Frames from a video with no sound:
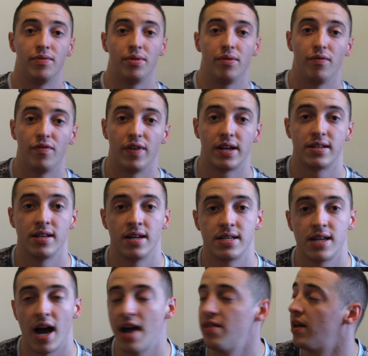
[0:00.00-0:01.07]
fixing a
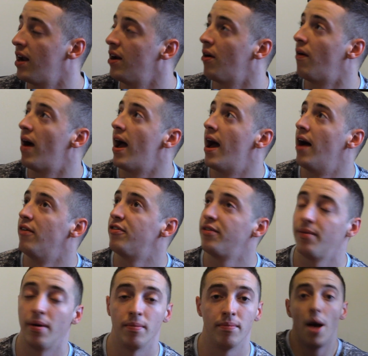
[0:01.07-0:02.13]
tie that I don't have.
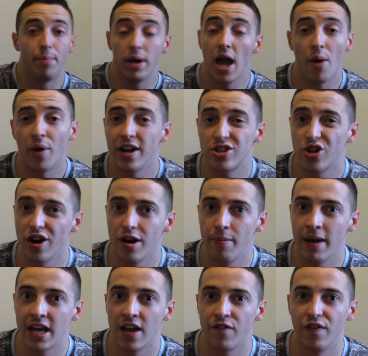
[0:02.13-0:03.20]
But yeah, when I started
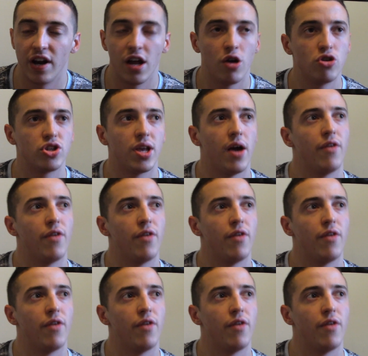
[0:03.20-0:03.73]
making videos